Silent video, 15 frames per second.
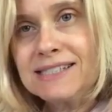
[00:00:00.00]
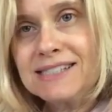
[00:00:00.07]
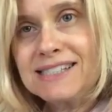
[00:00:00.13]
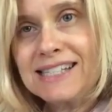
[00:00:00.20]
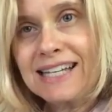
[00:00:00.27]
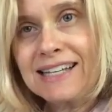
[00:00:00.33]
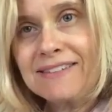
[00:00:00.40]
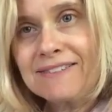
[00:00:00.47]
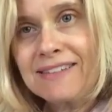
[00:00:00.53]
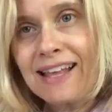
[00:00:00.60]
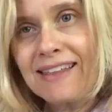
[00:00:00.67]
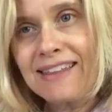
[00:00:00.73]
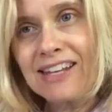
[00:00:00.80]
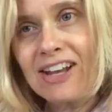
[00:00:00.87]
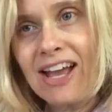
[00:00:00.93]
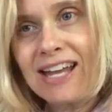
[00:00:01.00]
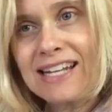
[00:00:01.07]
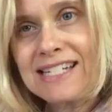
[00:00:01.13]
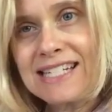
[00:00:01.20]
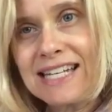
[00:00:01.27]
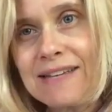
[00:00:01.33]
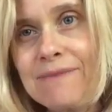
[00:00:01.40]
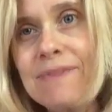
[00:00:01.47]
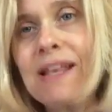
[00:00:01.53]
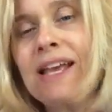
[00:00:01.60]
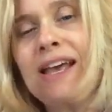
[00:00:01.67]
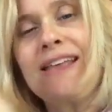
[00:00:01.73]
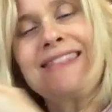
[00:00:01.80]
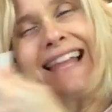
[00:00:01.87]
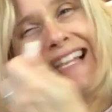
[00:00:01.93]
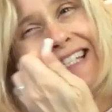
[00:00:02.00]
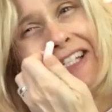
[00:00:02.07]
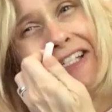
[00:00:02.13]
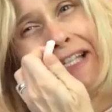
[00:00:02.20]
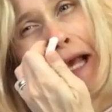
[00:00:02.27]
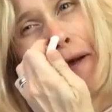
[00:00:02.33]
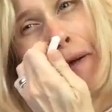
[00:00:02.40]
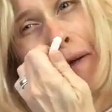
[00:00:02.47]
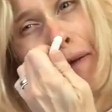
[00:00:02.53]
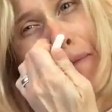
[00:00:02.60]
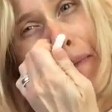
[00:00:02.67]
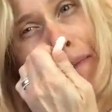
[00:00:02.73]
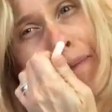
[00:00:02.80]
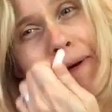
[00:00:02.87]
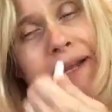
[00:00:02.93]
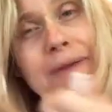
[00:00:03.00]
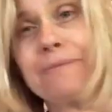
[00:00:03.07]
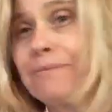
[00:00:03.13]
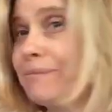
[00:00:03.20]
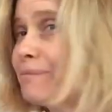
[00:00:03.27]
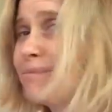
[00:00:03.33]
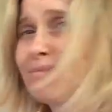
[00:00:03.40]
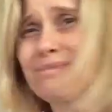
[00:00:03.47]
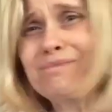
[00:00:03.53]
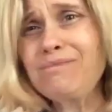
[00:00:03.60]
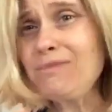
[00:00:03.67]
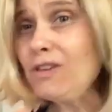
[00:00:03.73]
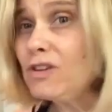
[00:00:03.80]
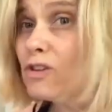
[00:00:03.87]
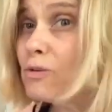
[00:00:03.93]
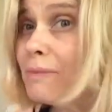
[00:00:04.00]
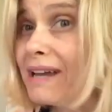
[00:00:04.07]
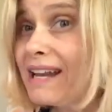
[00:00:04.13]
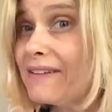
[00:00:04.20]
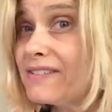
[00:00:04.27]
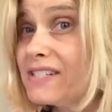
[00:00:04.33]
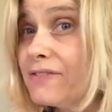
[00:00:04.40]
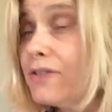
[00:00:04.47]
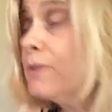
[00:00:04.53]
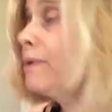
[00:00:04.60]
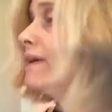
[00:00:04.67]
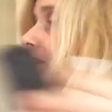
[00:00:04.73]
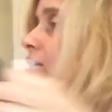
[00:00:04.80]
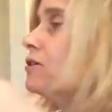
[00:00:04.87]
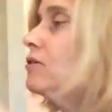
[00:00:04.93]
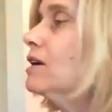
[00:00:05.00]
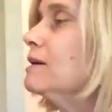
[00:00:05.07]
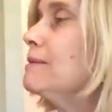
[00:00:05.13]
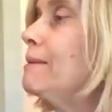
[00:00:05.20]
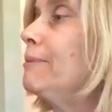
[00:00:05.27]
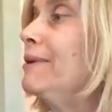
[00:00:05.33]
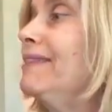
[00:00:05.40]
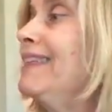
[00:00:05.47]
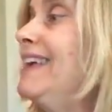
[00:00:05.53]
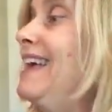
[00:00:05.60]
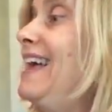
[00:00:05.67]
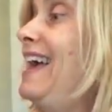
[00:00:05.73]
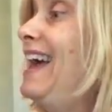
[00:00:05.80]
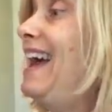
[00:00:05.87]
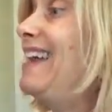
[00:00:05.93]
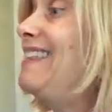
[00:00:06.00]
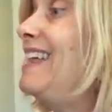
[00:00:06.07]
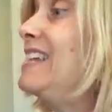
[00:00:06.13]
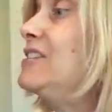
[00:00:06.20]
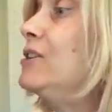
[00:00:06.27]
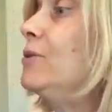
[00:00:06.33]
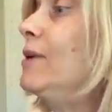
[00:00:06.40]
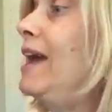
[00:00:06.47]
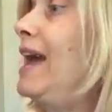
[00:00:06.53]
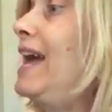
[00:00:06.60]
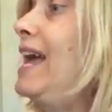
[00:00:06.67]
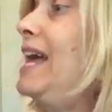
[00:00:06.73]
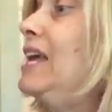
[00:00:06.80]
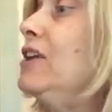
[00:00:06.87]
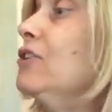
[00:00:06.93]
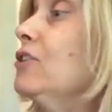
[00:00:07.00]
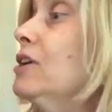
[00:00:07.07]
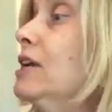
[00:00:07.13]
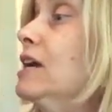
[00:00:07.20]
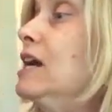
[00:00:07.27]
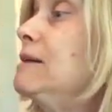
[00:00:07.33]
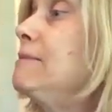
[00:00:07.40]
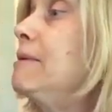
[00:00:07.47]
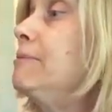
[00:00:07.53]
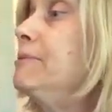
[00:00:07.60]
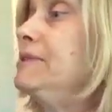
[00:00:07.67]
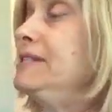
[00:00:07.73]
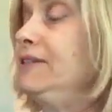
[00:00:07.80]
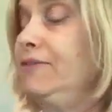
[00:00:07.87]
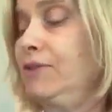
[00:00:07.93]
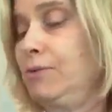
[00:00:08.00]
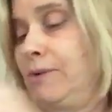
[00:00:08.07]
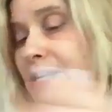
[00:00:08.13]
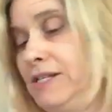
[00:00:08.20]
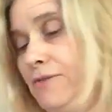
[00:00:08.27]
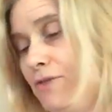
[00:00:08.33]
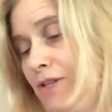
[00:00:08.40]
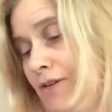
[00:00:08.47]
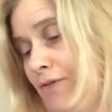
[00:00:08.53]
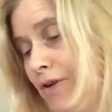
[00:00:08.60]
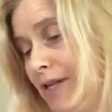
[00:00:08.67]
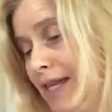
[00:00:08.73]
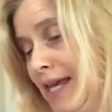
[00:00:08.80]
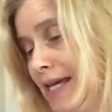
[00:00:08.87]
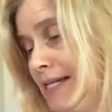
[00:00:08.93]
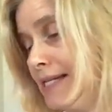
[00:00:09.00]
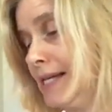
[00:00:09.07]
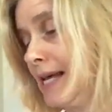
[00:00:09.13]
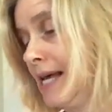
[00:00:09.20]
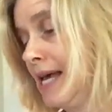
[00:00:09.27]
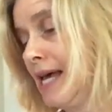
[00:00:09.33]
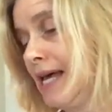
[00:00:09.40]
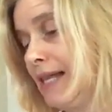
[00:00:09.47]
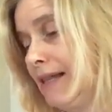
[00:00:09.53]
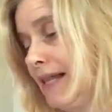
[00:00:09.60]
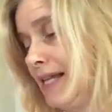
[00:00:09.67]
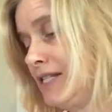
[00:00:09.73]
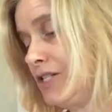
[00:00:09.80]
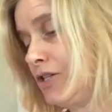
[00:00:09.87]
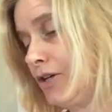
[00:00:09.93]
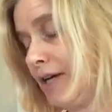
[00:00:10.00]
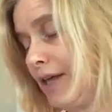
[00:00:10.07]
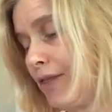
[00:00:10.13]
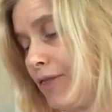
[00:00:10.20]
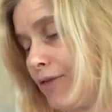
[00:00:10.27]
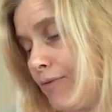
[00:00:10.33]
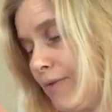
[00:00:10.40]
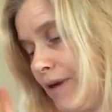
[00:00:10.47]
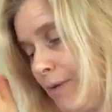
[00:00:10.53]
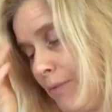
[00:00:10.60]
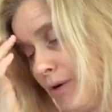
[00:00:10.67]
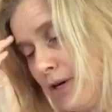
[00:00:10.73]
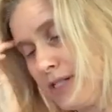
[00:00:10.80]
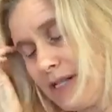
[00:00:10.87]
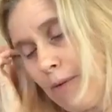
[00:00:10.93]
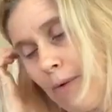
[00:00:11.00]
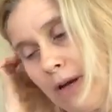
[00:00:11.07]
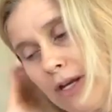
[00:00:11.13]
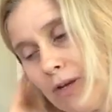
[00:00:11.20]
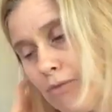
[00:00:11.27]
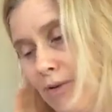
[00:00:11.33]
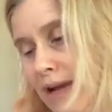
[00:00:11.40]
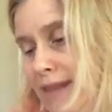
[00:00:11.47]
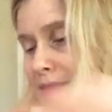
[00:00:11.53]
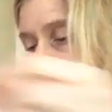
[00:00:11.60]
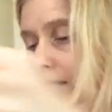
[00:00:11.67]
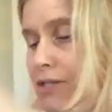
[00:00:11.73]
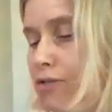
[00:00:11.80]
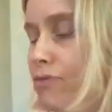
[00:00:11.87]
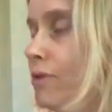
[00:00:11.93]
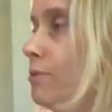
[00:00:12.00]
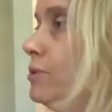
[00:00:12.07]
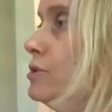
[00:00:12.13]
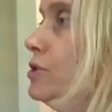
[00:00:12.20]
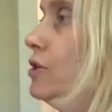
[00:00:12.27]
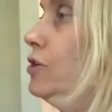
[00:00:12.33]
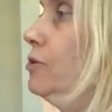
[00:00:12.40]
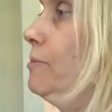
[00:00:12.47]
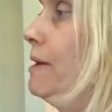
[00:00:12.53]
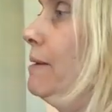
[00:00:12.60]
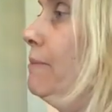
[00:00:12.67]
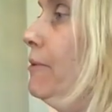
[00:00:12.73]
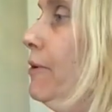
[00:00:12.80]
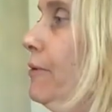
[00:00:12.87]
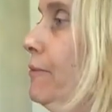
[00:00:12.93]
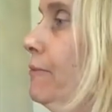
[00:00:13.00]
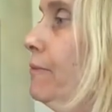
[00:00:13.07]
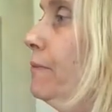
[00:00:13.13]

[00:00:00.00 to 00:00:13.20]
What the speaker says: See? And then you add a D. That's just how I remembered it. You might have a different way that you can come up with, and that's okay. You're going to come up with different ways for different things. Let's look at 3 words. I want you to write these 3 words on your paper.